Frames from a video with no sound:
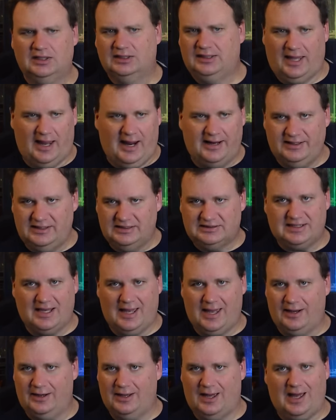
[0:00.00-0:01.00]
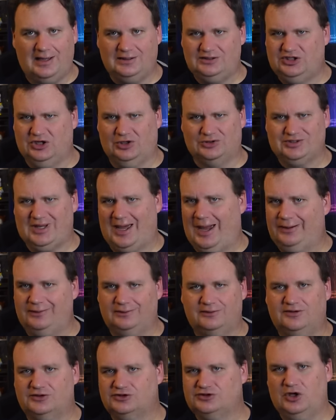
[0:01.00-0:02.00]
Katie said, she goes,
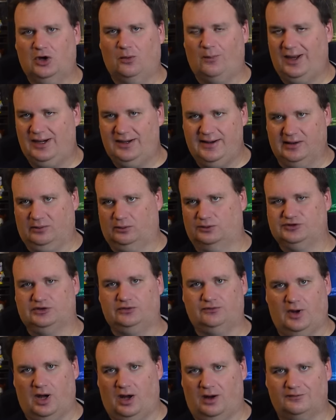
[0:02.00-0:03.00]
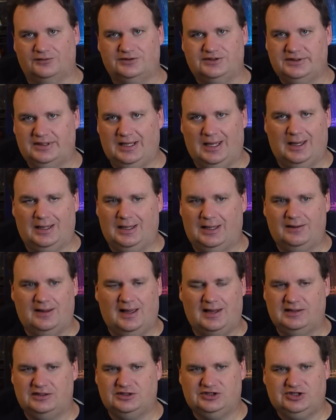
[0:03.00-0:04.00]
I, there's no way Nick was involved. Uh,
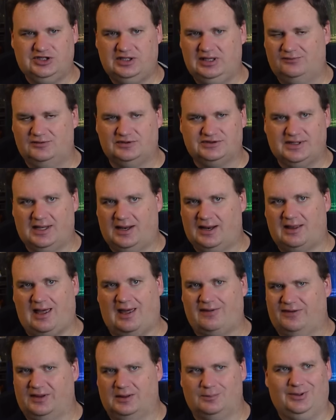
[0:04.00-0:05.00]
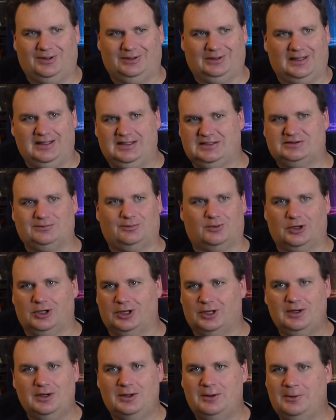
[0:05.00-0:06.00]
and she even said, I think police
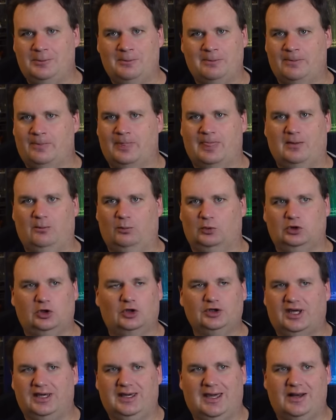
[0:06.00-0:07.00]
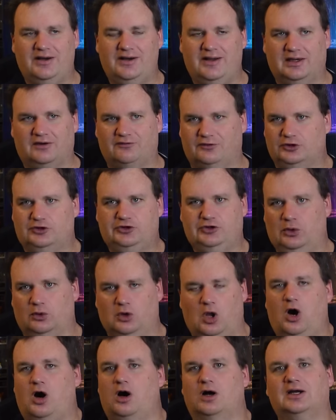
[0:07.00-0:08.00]
were looking at Nick for too
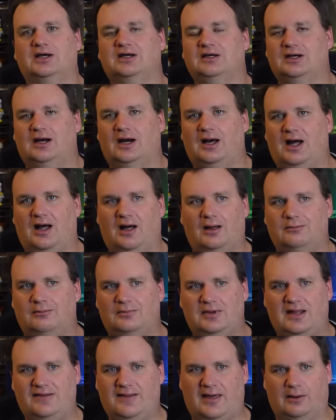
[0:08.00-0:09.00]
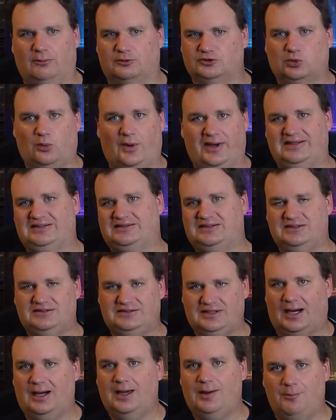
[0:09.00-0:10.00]
long, um, and that was wasted
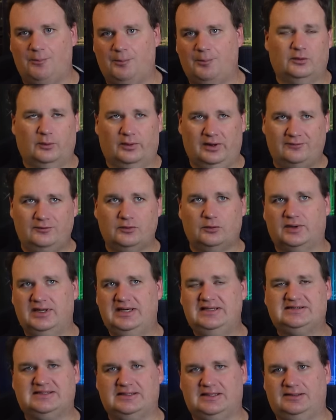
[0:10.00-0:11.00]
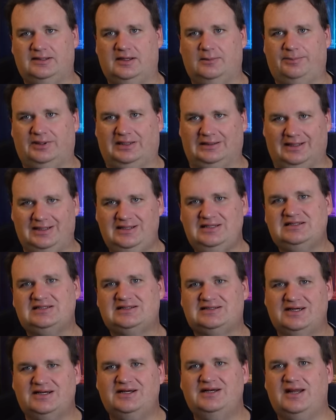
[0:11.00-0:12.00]
time. For whatever reason, the
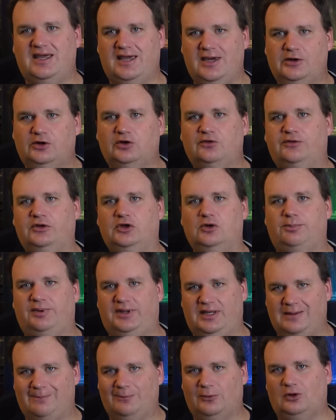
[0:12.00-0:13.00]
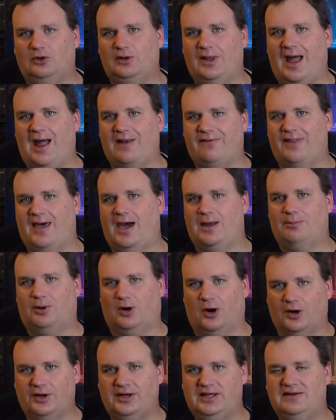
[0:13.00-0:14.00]
police didn't interview people at that
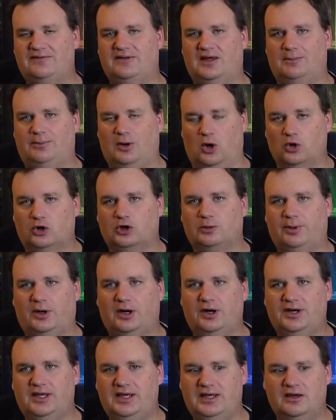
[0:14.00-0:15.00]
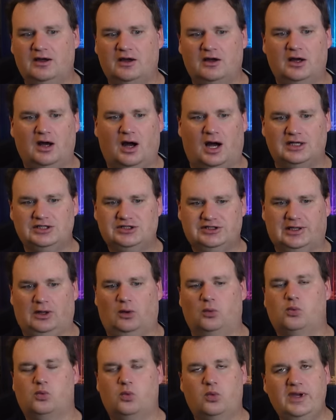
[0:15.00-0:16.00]
party, the poker party,
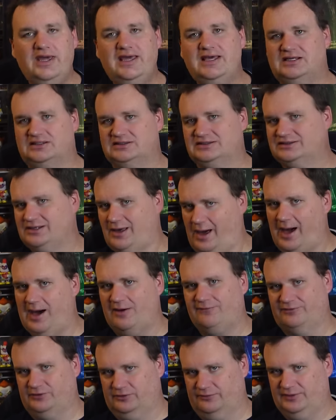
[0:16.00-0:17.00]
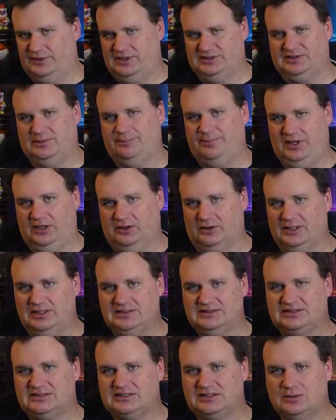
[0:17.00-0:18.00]
until weeks after the
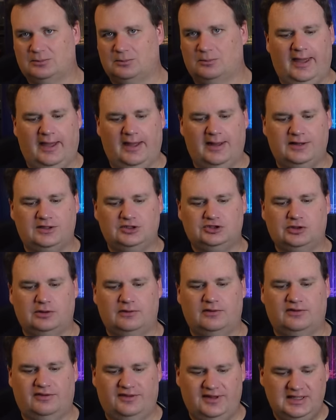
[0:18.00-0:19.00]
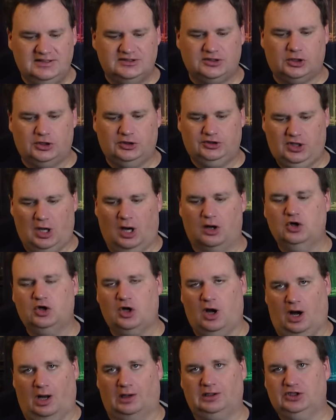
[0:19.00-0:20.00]
disappearance. And these are young
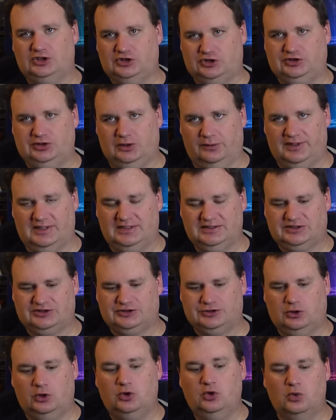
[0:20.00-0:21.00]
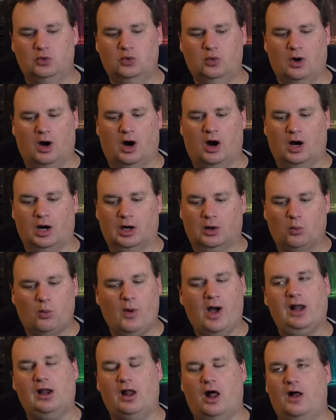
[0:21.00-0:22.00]
college students who are
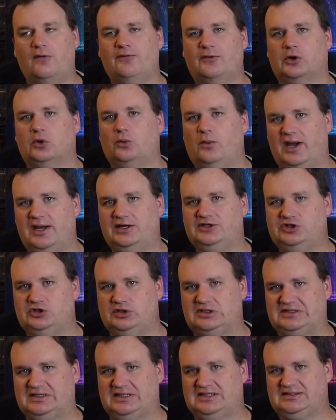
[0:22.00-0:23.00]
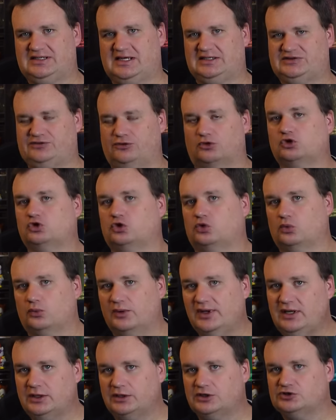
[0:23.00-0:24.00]
well on their way to successful
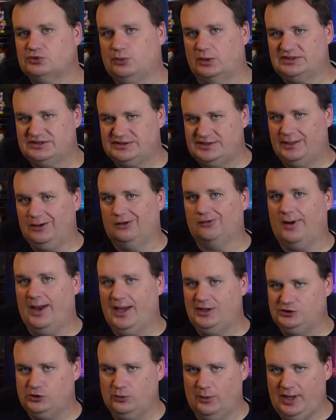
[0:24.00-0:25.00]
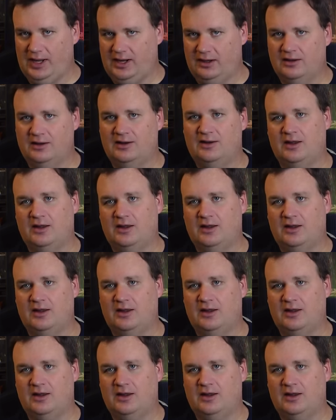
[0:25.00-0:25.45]
careers once they graduate.